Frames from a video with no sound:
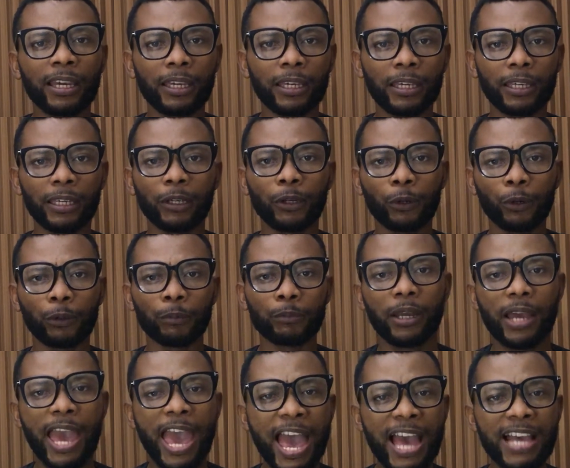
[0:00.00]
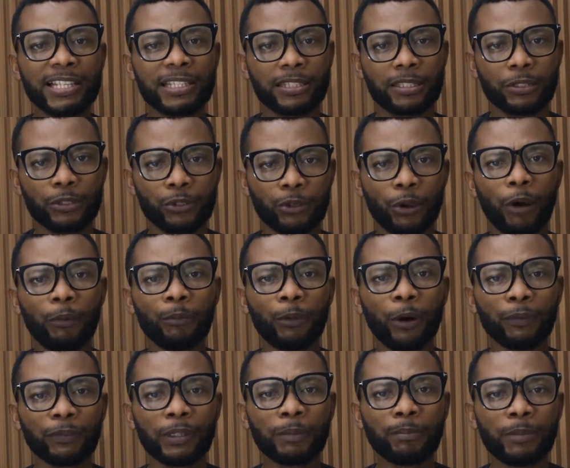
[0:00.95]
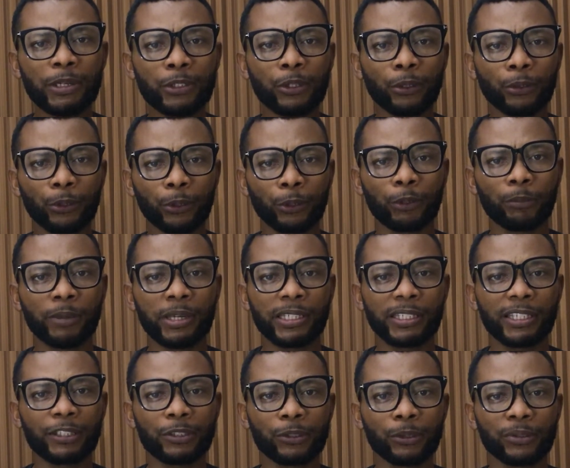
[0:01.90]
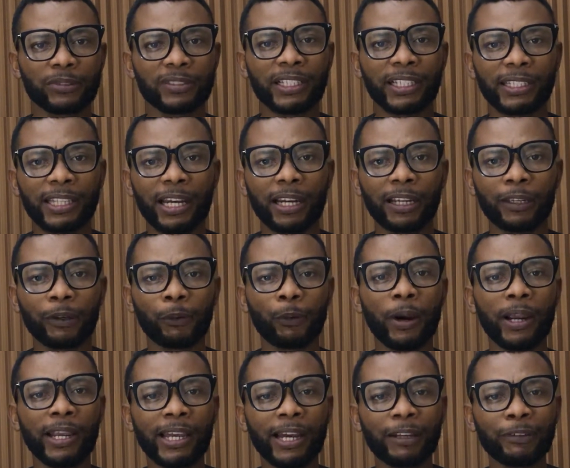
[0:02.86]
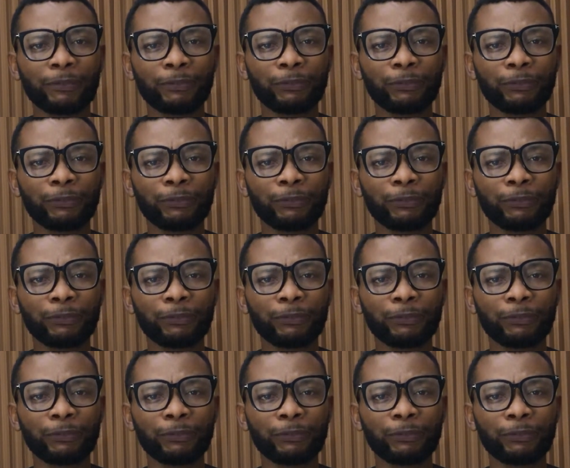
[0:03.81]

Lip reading: income. Hence, some of the major documentations that are required